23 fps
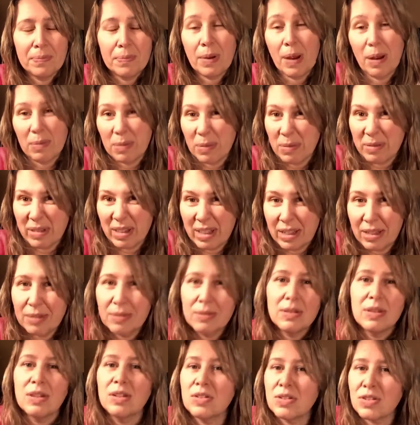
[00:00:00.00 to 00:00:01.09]
Probably.
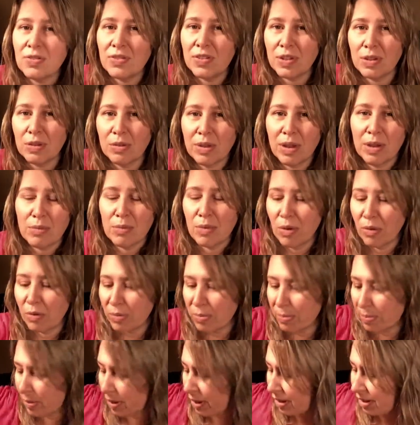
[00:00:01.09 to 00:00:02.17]
There's a few that won't,
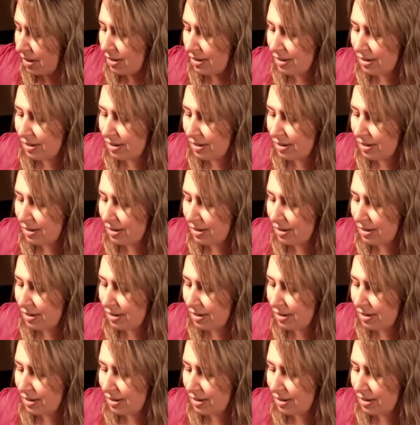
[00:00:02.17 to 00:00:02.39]
but